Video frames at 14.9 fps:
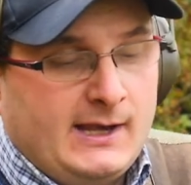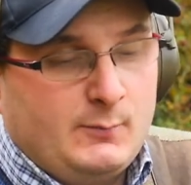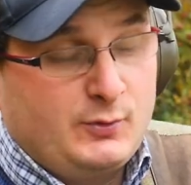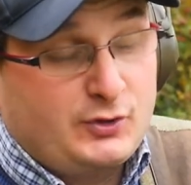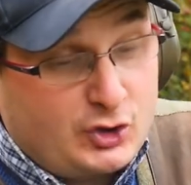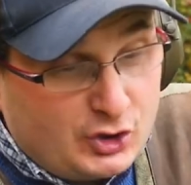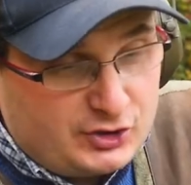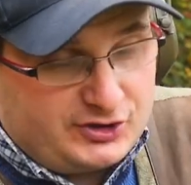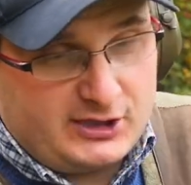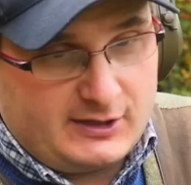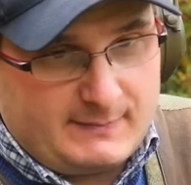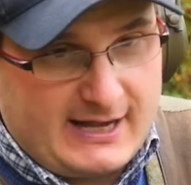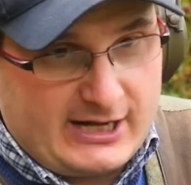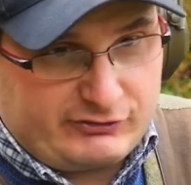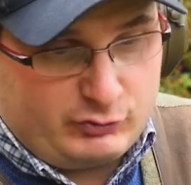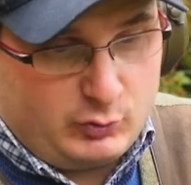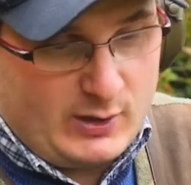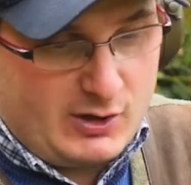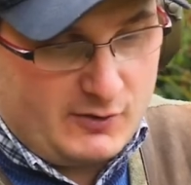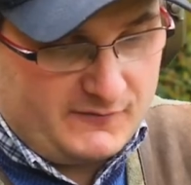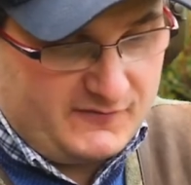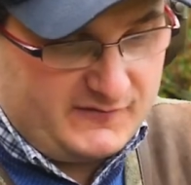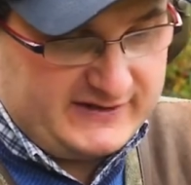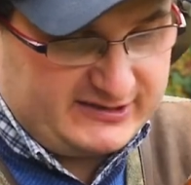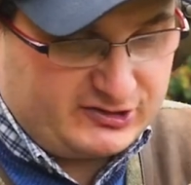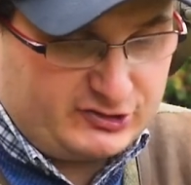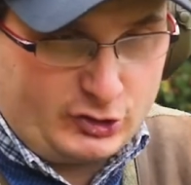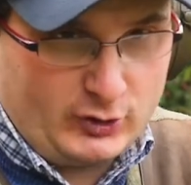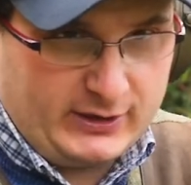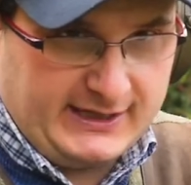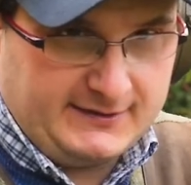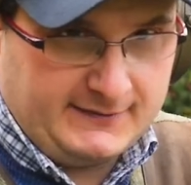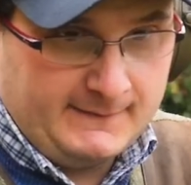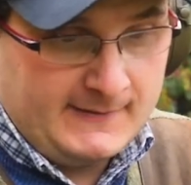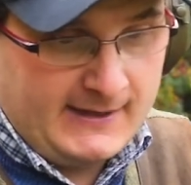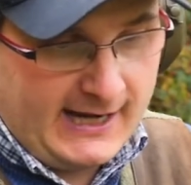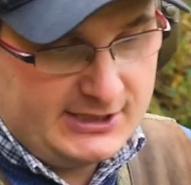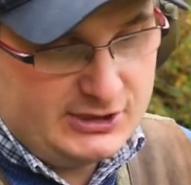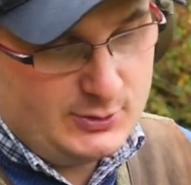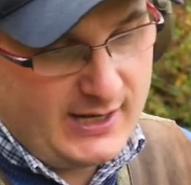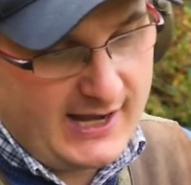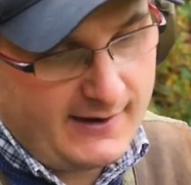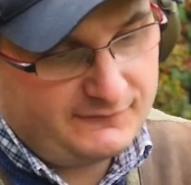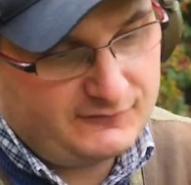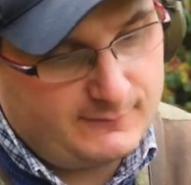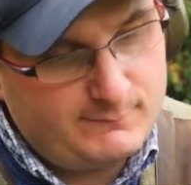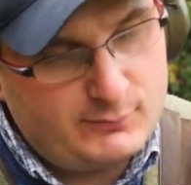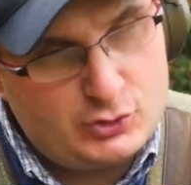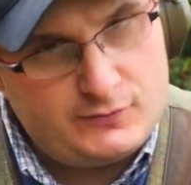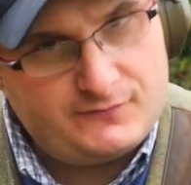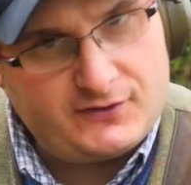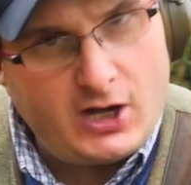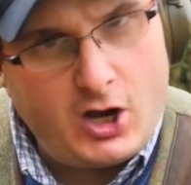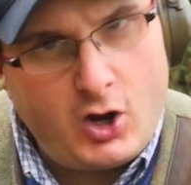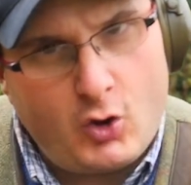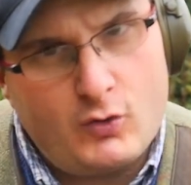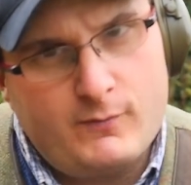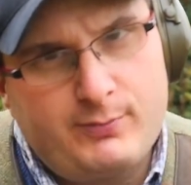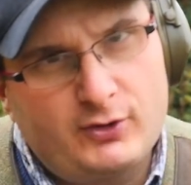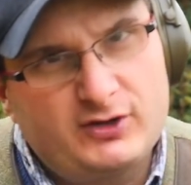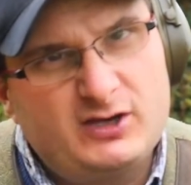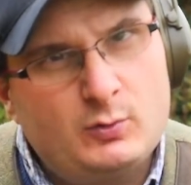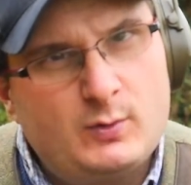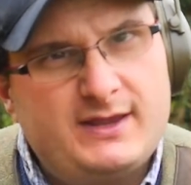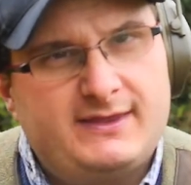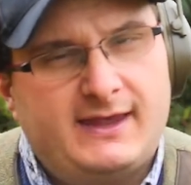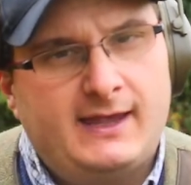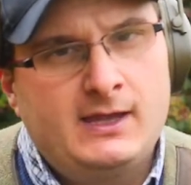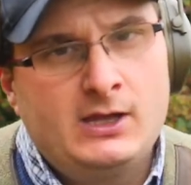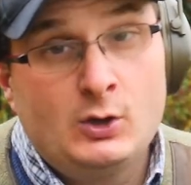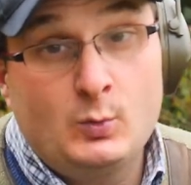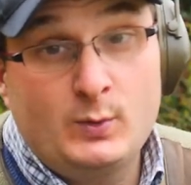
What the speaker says: the good thing about a 12 is it's solid and you have to move the whole body with it.